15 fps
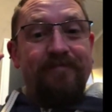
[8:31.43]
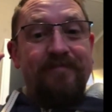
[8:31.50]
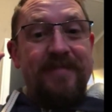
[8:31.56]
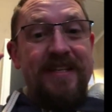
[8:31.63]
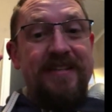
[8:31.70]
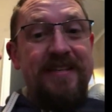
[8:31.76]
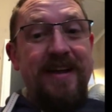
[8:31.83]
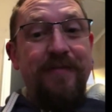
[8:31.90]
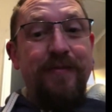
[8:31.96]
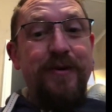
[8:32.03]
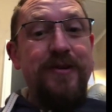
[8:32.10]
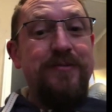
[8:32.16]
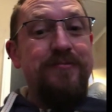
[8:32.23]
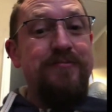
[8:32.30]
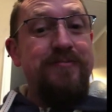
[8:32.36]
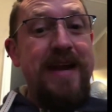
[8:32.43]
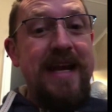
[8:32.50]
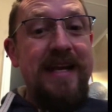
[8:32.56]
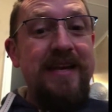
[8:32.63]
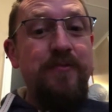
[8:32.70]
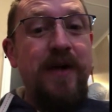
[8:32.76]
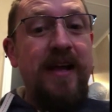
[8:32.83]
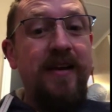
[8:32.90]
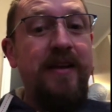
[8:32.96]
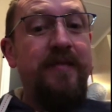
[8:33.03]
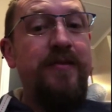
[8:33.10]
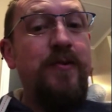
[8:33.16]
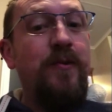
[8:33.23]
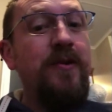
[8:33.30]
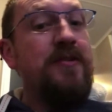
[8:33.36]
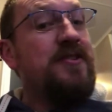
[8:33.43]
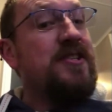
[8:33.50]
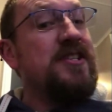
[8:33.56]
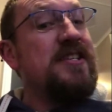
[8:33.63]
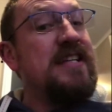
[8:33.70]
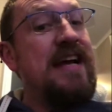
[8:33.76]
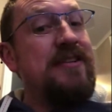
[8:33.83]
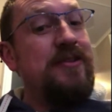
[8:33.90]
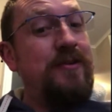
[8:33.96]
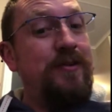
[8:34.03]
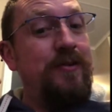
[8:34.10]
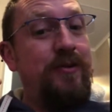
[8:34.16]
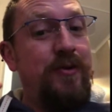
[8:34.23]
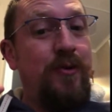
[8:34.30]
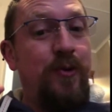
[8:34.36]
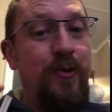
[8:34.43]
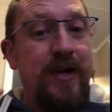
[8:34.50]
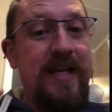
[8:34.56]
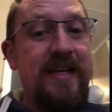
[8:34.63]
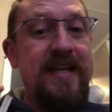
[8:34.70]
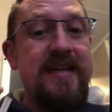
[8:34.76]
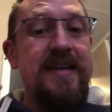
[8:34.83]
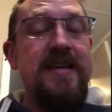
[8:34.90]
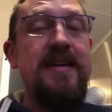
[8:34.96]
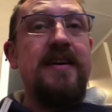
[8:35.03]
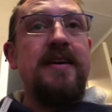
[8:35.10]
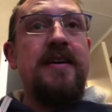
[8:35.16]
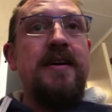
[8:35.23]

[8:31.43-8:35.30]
This stuff works really well if you want subtle oily